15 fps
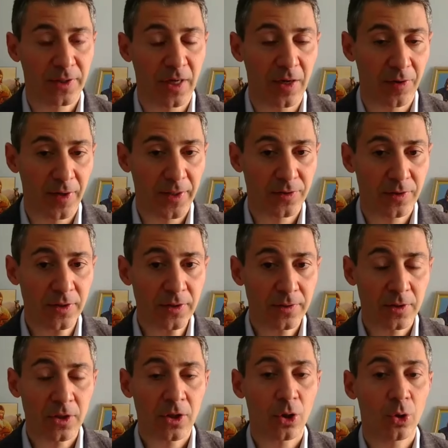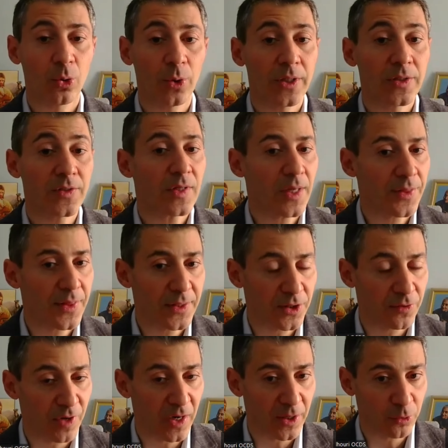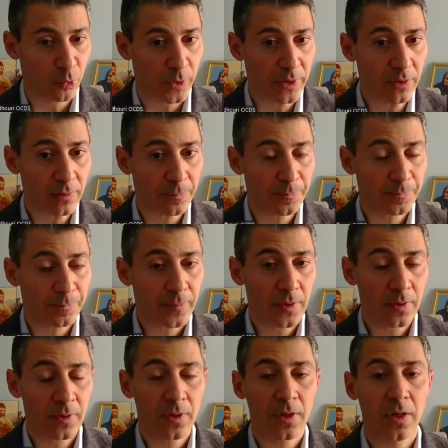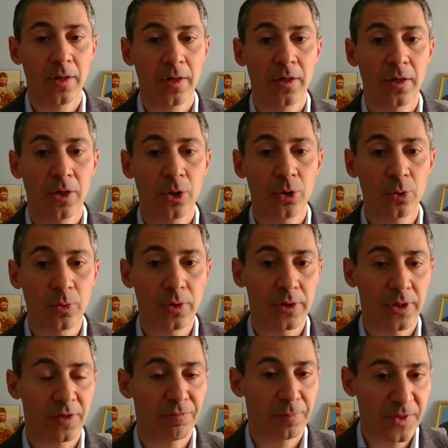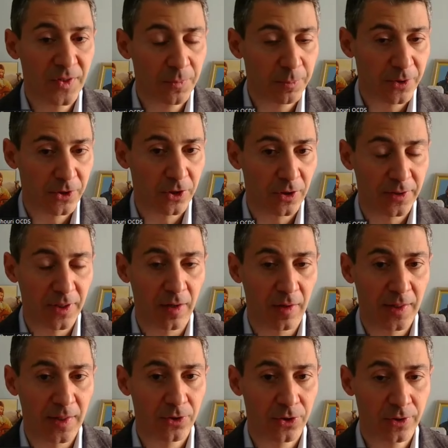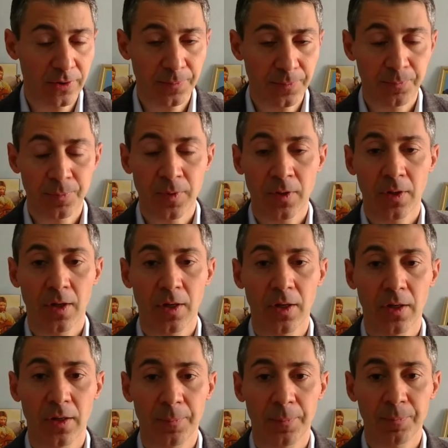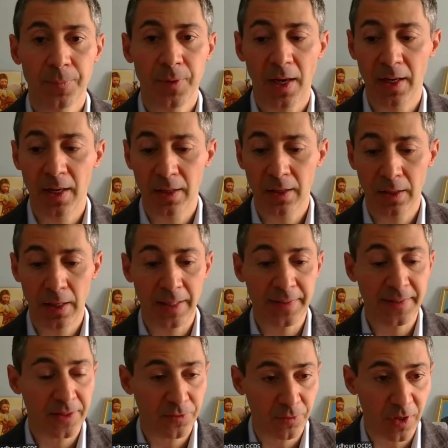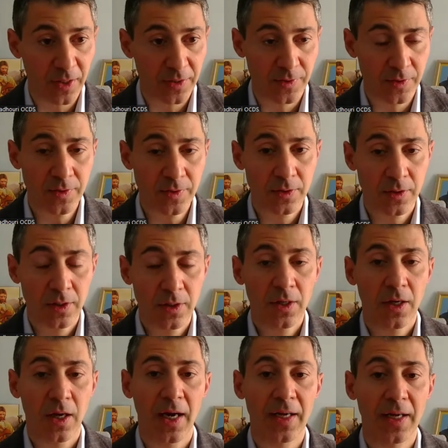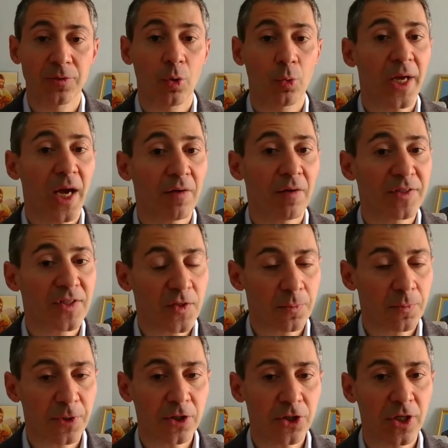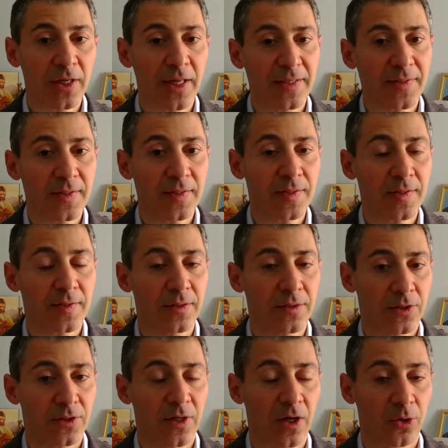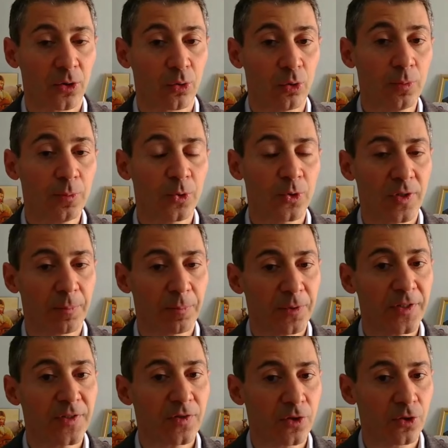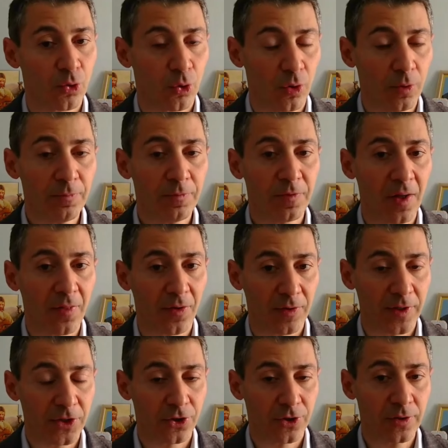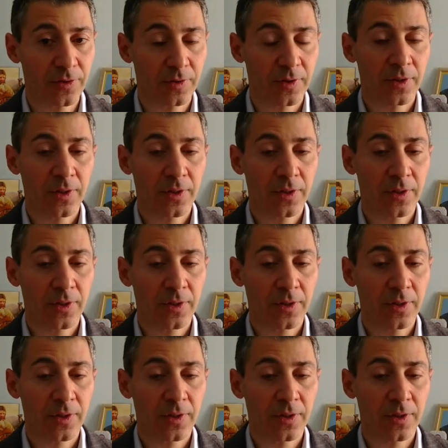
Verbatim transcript: director who is in the divine will, uh, who give me spiritual direction um, uh, and advises. And we have a spiritual assistant in our group who's a priest in Rome, Father Richard.